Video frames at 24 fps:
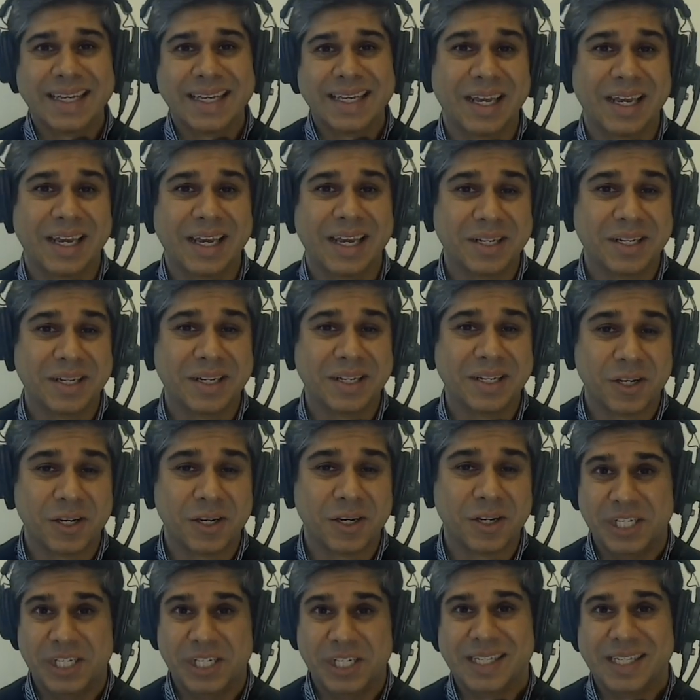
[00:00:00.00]
like Dunkin', which
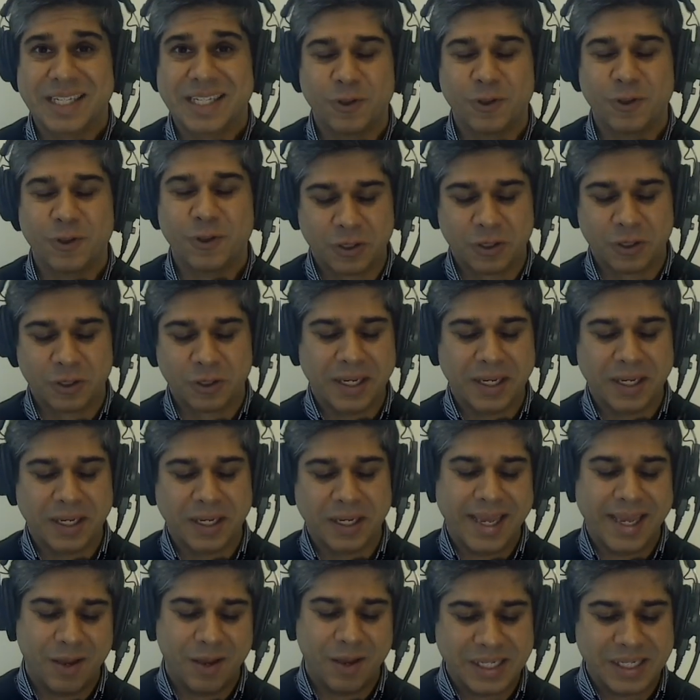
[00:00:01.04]
itself is growing
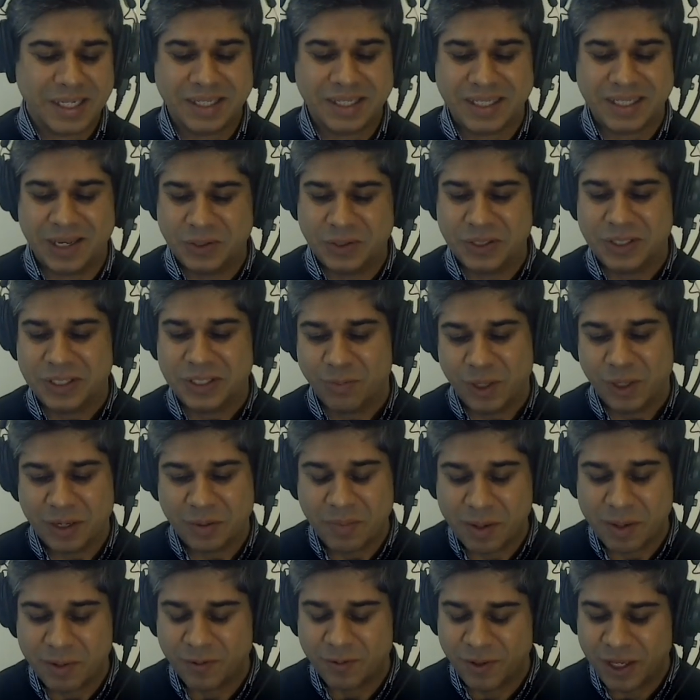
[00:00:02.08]
and coming to this, tells you
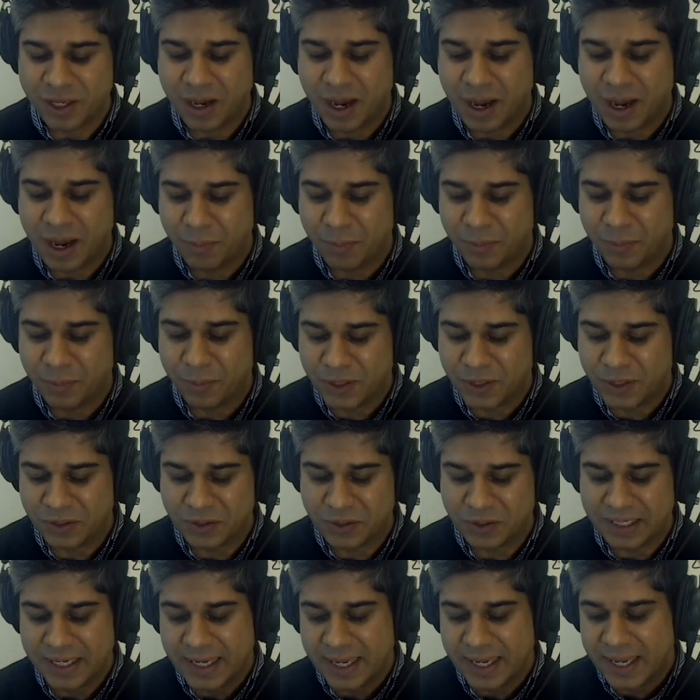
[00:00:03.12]
something maybe of the
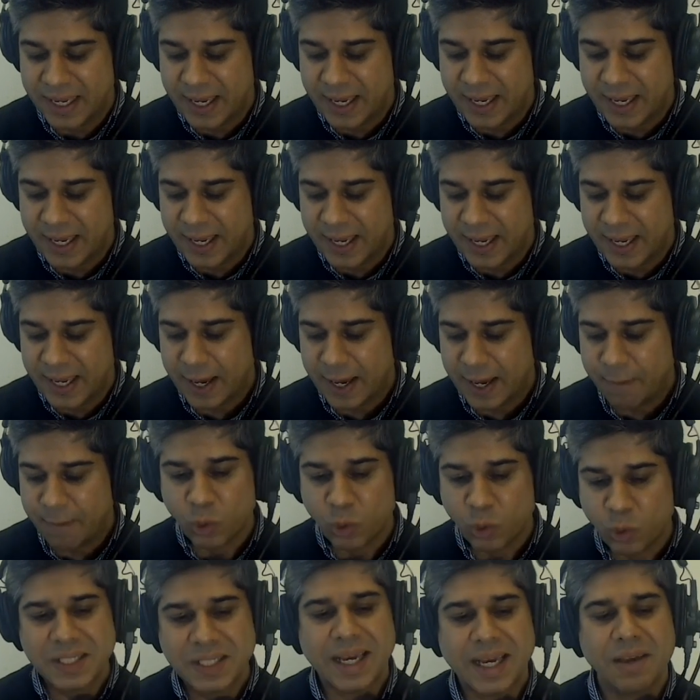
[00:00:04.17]
opportunity.
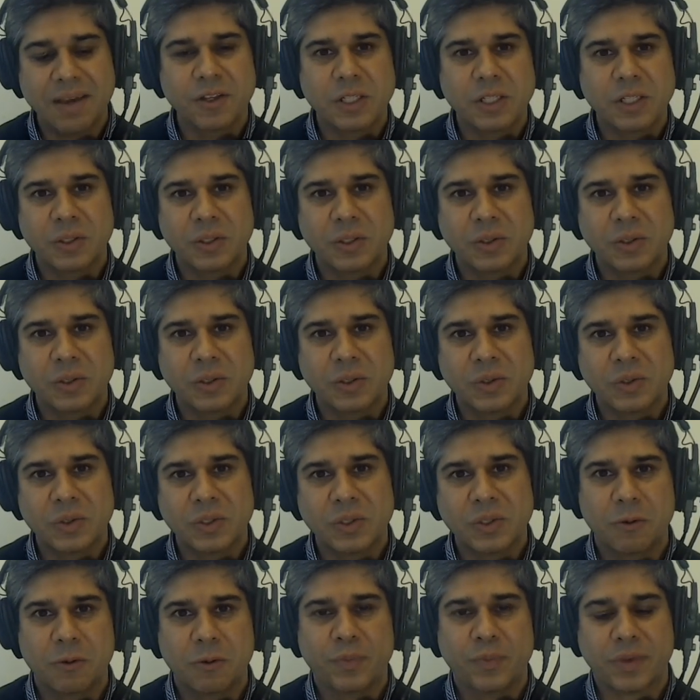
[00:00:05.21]
Well, let's dive into
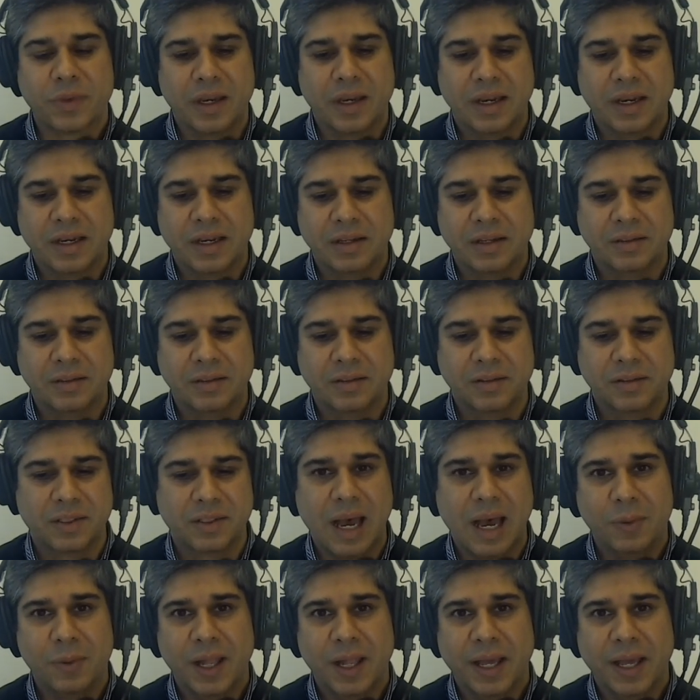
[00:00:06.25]
some
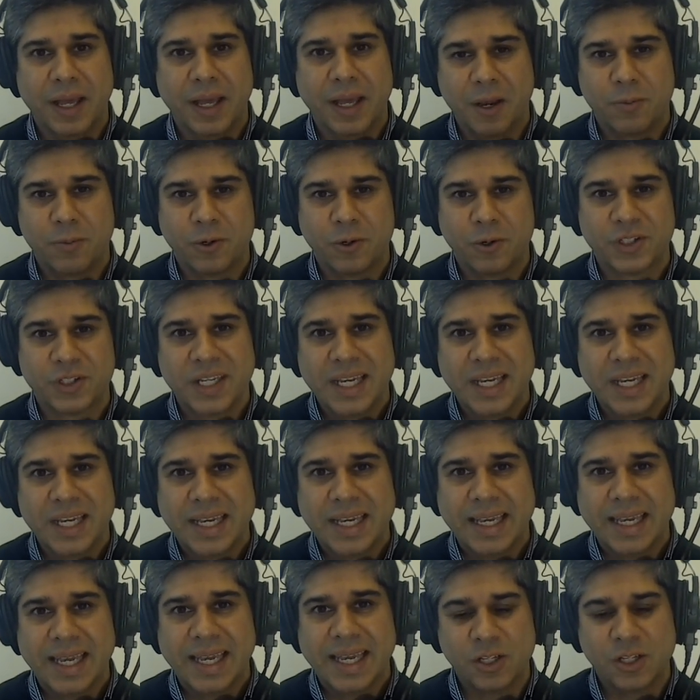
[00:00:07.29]
top line numbers
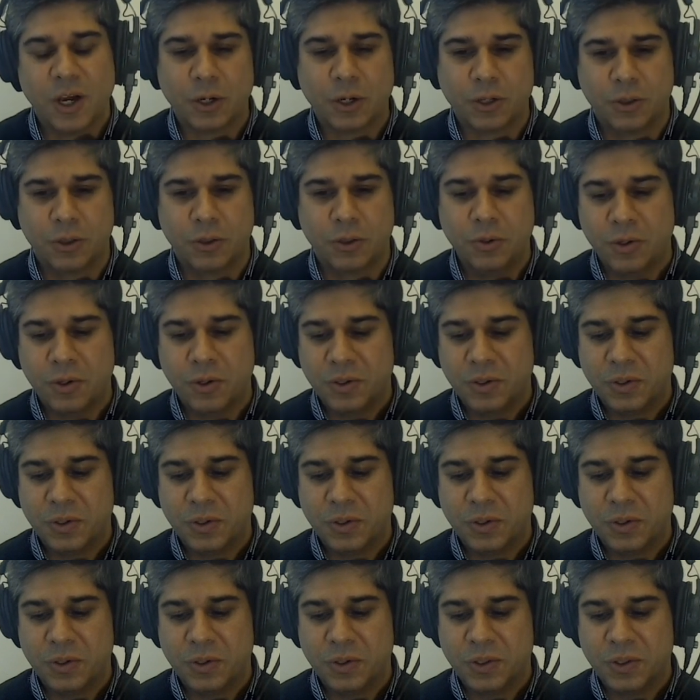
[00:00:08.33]
and talk through
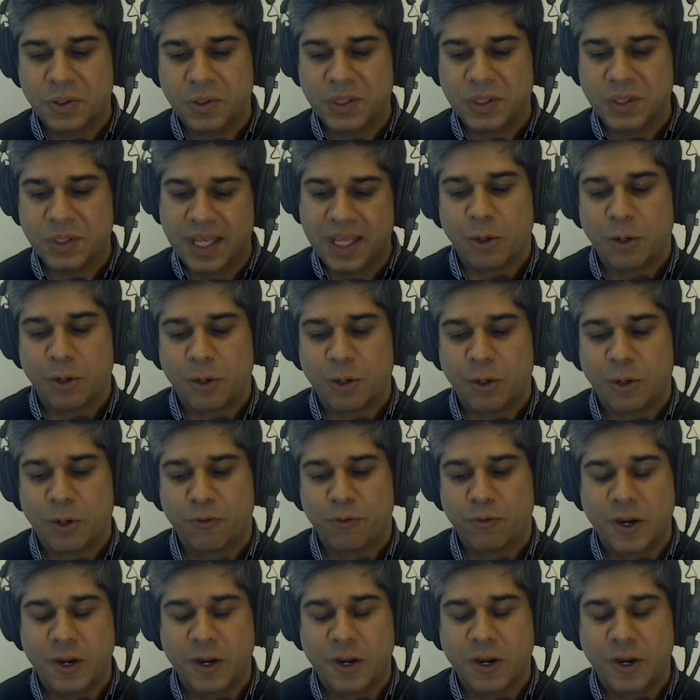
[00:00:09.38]
those. And then I think that'll
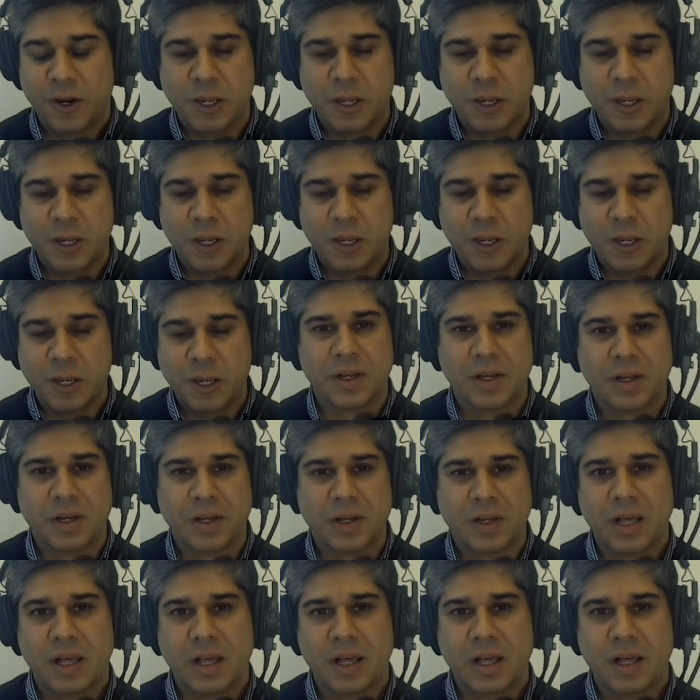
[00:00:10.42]
frame a lot more of
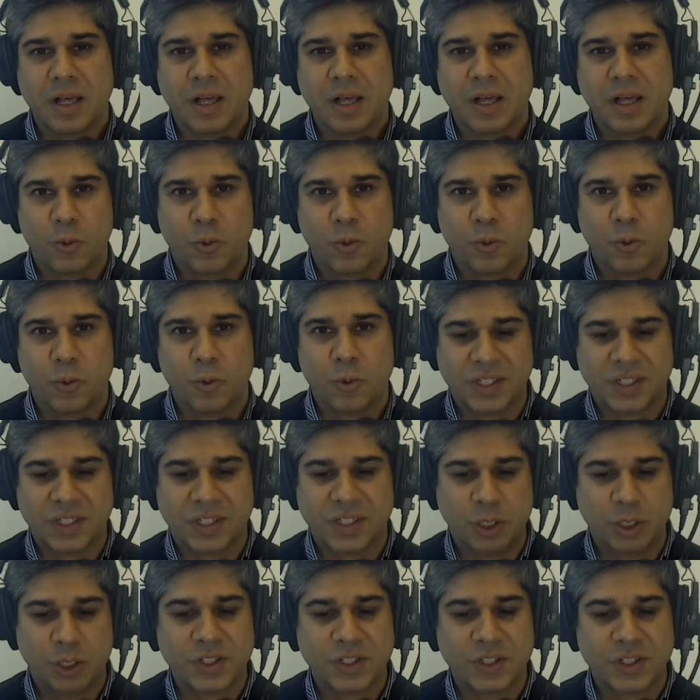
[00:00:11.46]
this discussion for
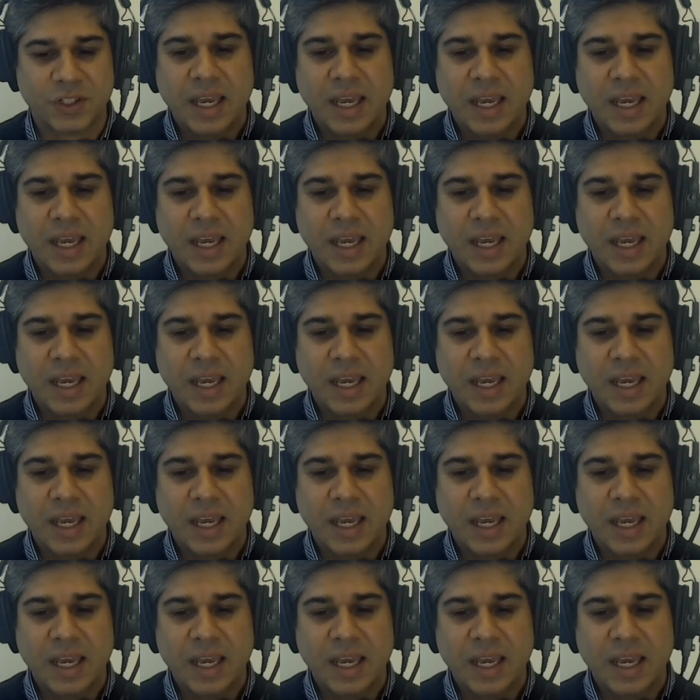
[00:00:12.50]
us.